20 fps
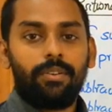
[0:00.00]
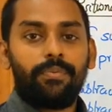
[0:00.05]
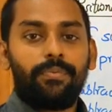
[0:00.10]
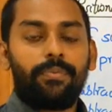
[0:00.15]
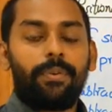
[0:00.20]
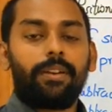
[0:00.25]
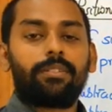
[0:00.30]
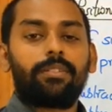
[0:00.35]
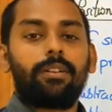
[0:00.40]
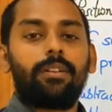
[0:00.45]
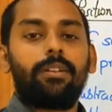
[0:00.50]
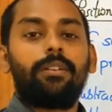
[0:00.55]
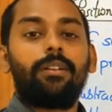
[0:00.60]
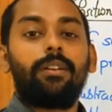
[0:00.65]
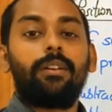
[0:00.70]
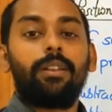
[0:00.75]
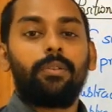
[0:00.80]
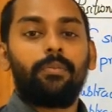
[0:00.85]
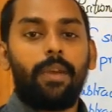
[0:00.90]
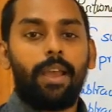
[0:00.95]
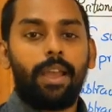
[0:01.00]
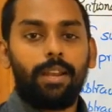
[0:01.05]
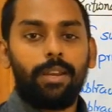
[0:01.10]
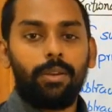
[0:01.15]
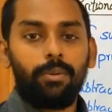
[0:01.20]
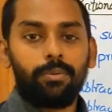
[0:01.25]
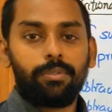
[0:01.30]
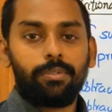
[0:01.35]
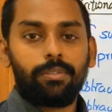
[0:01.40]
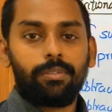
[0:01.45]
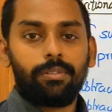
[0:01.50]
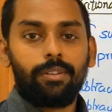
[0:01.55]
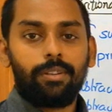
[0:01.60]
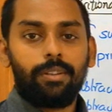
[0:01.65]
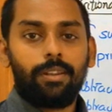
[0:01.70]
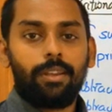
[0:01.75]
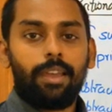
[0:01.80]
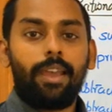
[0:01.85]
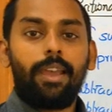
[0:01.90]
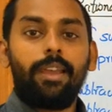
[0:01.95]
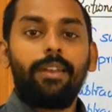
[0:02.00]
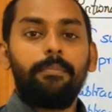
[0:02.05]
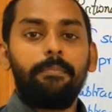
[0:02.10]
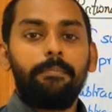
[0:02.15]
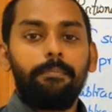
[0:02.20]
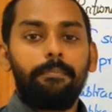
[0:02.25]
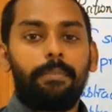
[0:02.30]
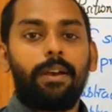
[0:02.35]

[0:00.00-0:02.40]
function returning values and